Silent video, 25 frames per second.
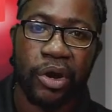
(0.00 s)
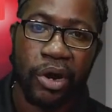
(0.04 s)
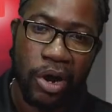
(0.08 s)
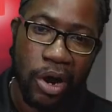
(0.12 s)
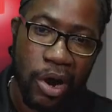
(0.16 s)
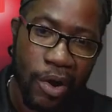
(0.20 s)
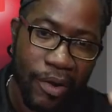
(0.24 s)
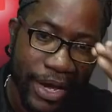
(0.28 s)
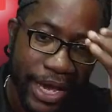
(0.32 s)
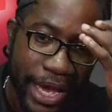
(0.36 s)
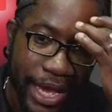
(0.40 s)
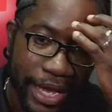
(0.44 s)

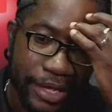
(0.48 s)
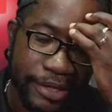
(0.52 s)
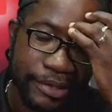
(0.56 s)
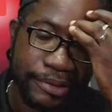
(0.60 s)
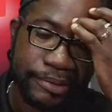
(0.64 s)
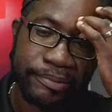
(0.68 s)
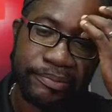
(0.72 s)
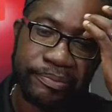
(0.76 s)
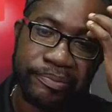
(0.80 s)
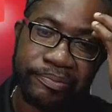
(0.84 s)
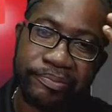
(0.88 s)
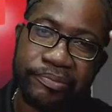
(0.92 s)
Okay,
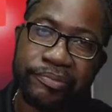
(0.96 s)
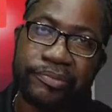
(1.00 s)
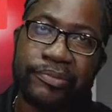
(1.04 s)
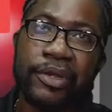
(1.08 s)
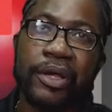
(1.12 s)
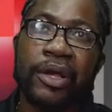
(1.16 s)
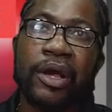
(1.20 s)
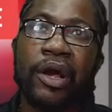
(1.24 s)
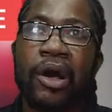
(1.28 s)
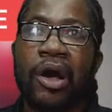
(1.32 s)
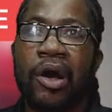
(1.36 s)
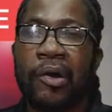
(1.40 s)

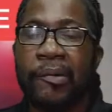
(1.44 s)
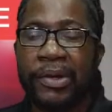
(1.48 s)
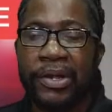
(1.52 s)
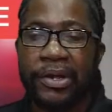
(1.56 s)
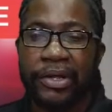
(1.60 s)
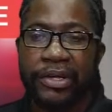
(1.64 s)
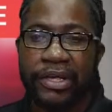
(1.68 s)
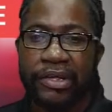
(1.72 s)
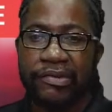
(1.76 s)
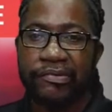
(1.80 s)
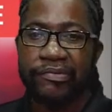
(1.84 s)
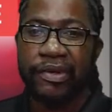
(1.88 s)
how are we
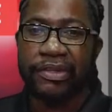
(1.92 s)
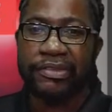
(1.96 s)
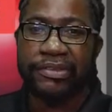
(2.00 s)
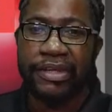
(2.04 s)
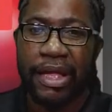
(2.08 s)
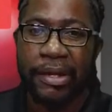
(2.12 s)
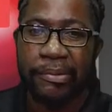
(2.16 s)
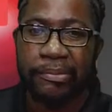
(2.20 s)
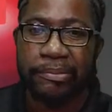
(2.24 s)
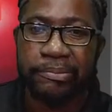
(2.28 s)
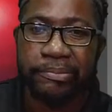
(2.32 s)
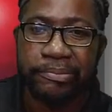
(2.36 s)
looking for
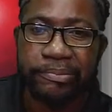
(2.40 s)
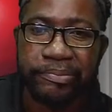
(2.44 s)
time?